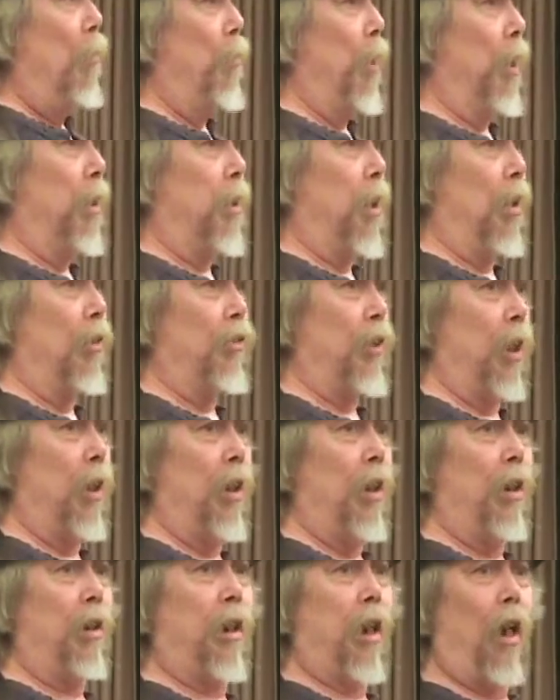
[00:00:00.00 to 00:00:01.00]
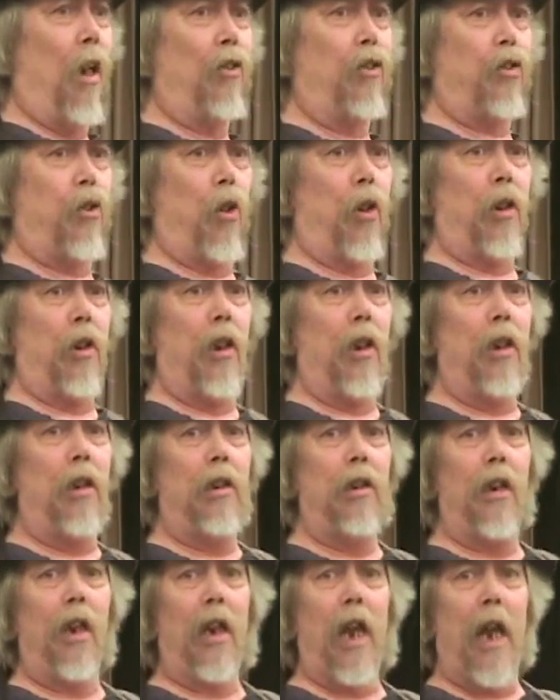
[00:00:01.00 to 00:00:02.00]
because any country,
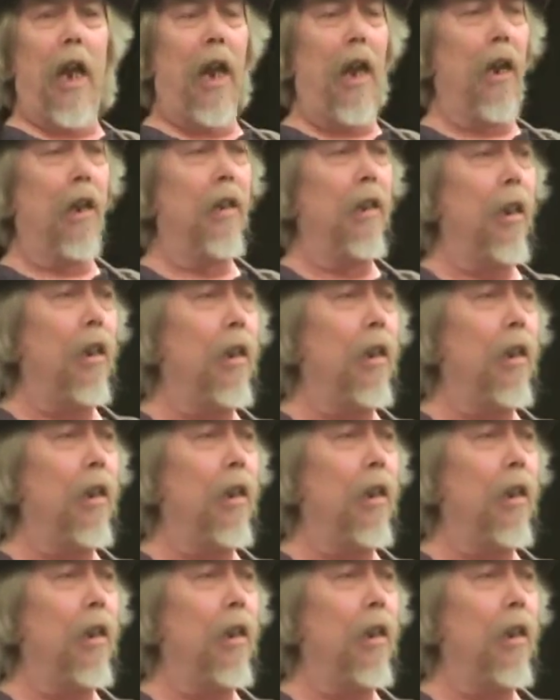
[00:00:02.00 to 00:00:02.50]
any land,